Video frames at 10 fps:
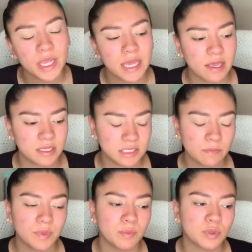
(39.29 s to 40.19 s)
and some
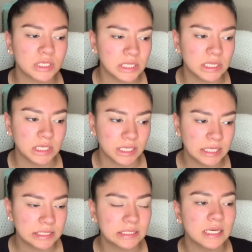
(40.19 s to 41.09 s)
people didn't like
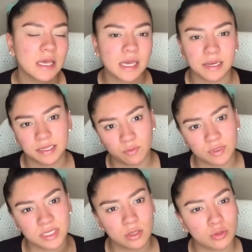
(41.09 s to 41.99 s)
it and it was a
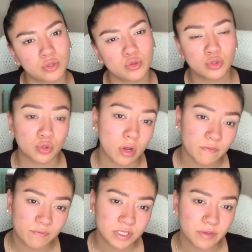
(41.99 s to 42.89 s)
little too strong for
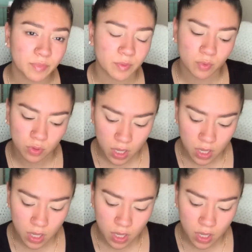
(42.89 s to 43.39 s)
some people.